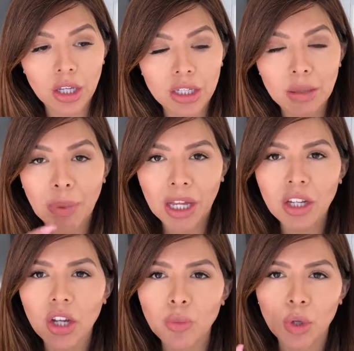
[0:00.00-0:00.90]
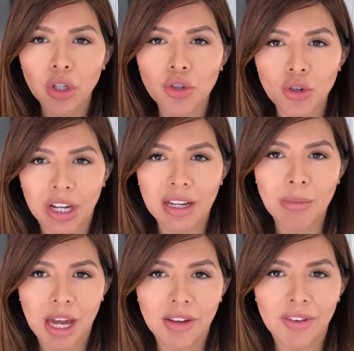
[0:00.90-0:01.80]
depending on what you're trying to
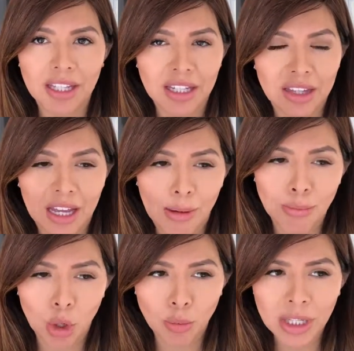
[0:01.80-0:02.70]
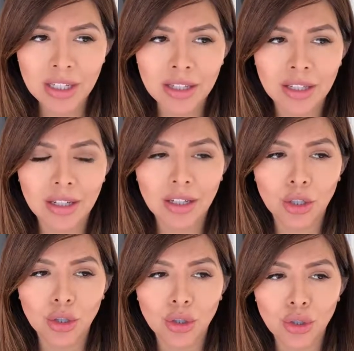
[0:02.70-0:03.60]
manifest in that moment,
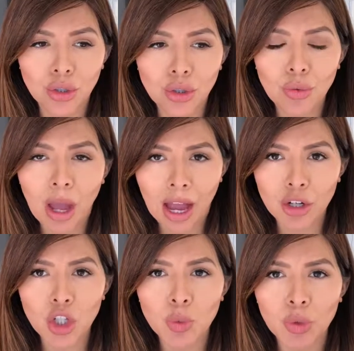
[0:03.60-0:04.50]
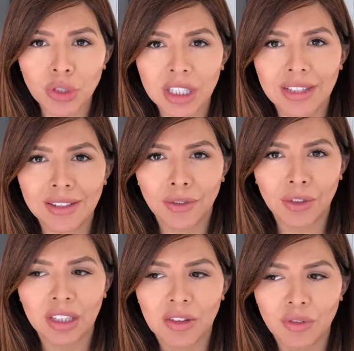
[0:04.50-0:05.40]
you actually will need
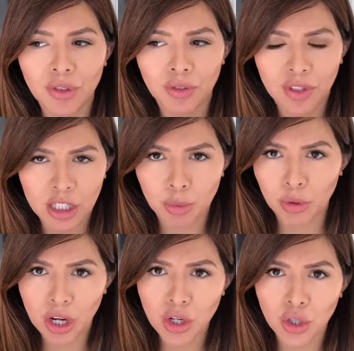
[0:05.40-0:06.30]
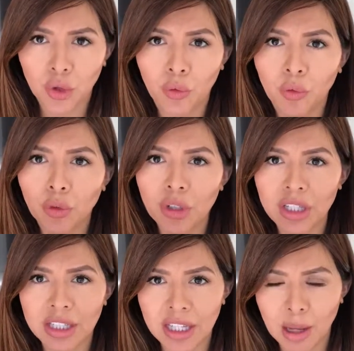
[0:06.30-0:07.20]
different levels of inspiration. For
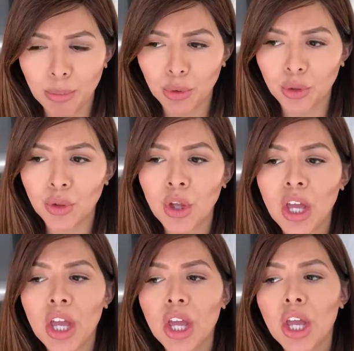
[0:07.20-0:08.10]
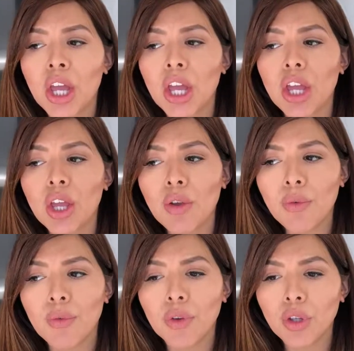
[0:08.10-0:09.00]
example,
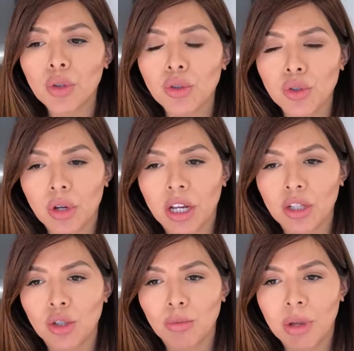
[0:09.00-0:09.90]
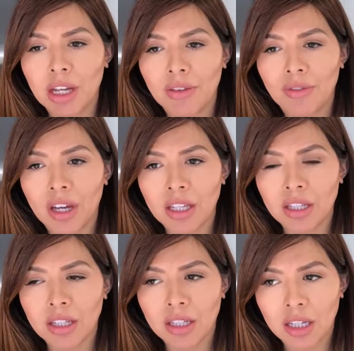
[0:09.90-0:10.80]
if you're trying to
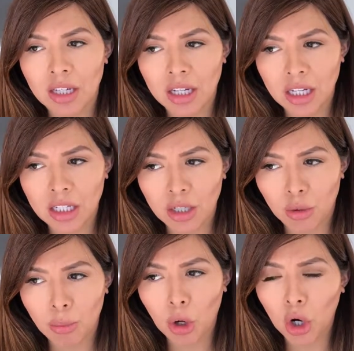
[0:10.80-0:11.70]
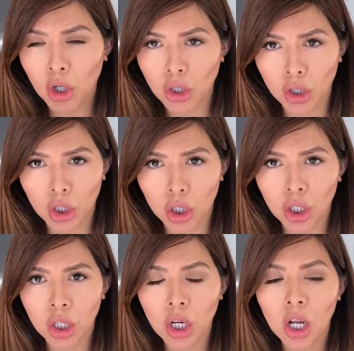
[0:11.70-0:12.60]
manifest an ideal partner,